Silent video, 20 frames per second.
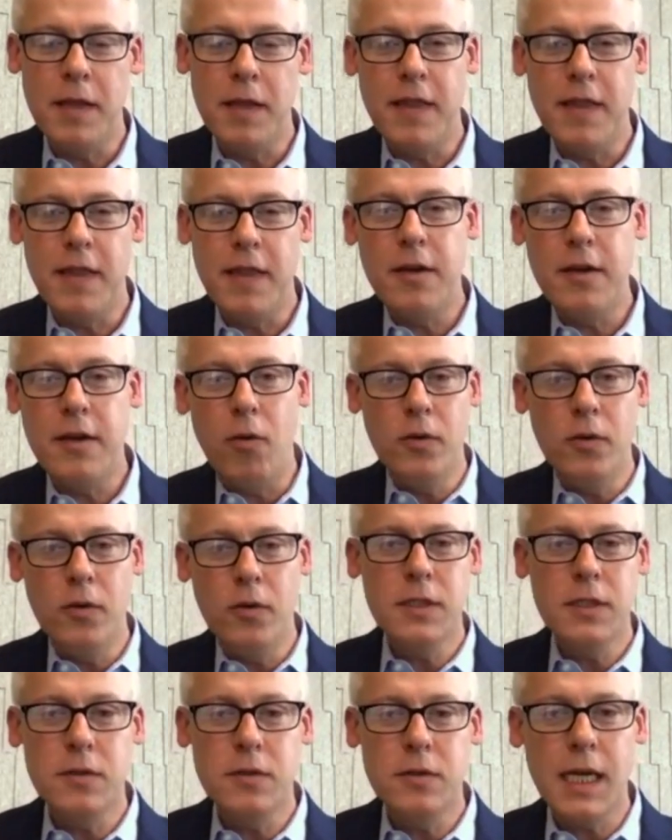but then
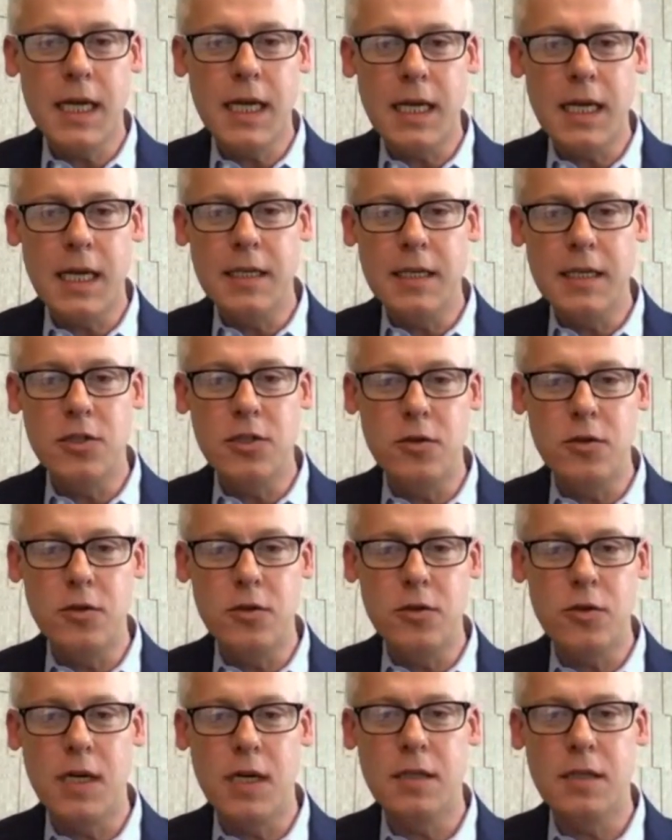also taking
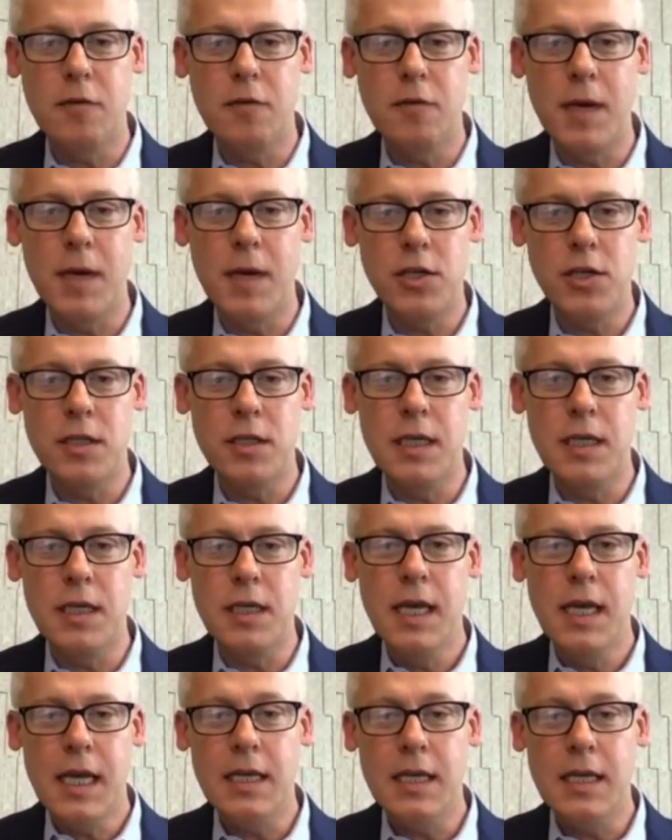digital
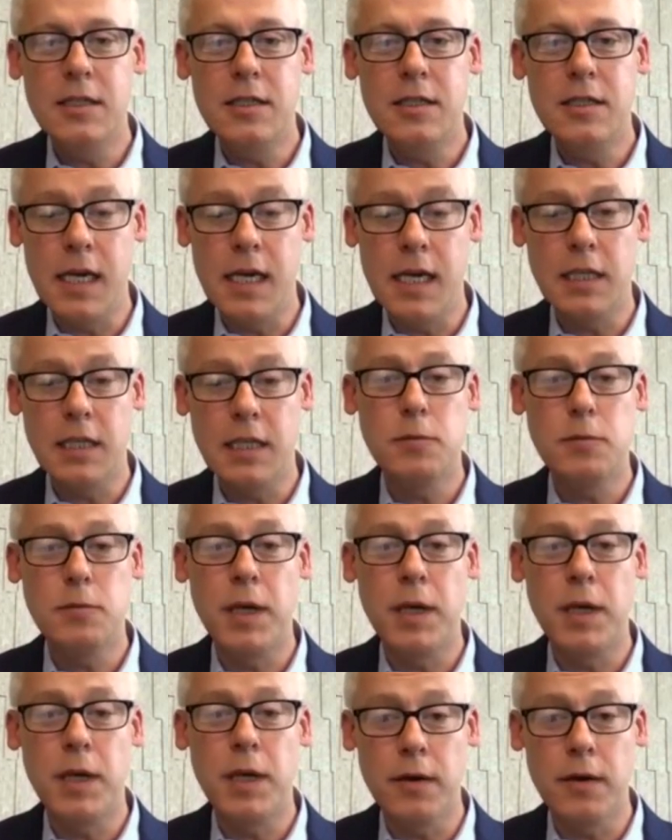transformation into the
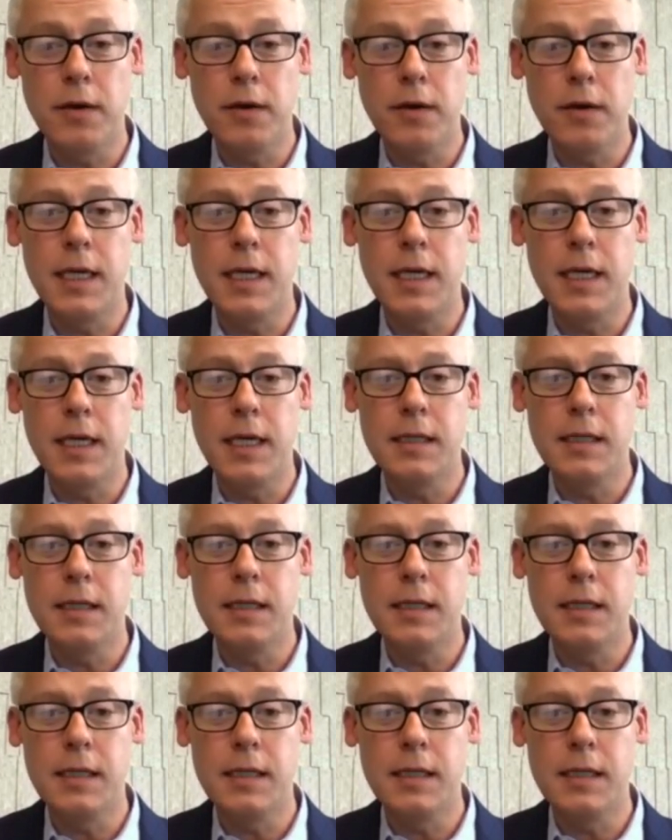experience